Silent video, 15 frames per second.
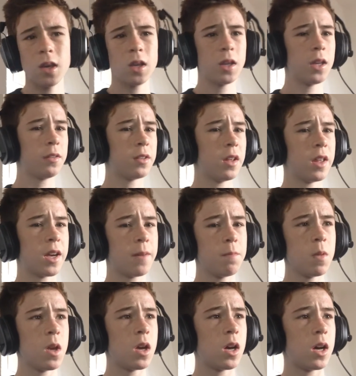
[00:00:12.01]
things like
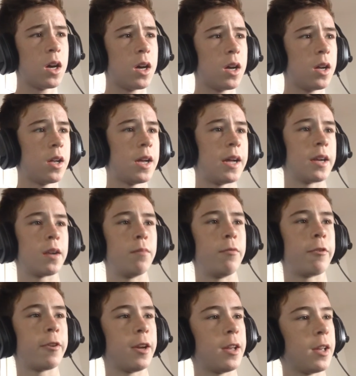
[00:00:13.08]
that, and I'm
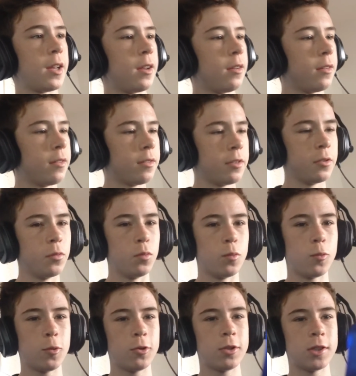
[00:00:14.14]
drinking some
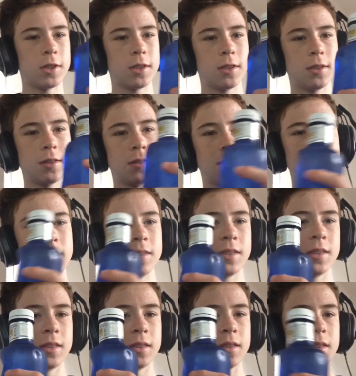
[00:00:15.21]
water.
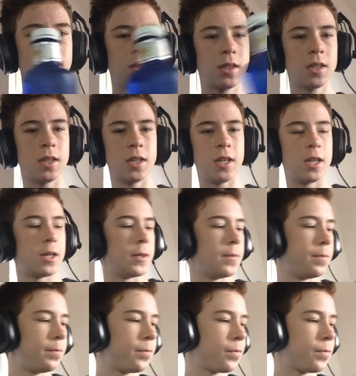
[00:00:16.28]
That's